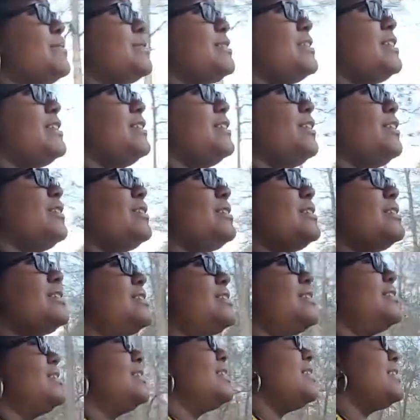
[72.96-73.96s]
I'm, it's
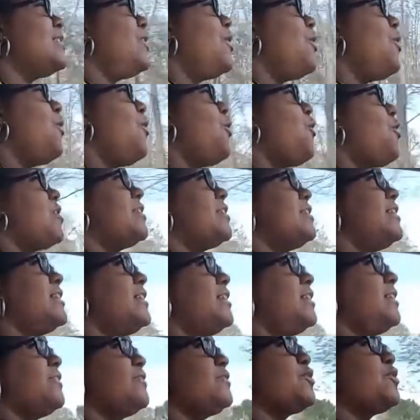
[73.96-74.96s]
this whole ordeal
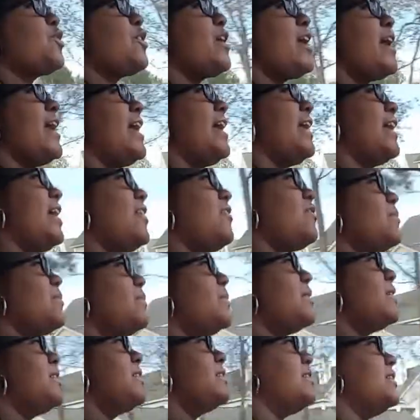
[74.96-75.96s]
of trying every
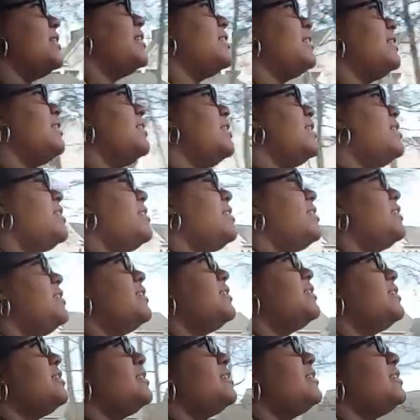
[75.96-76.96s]
month
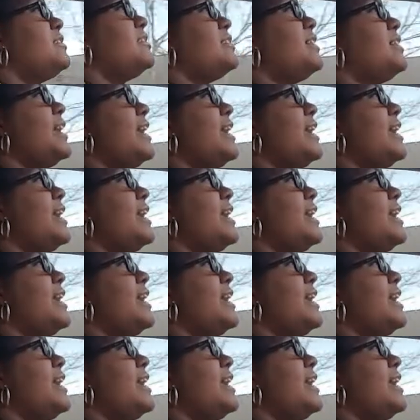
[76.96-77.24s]
and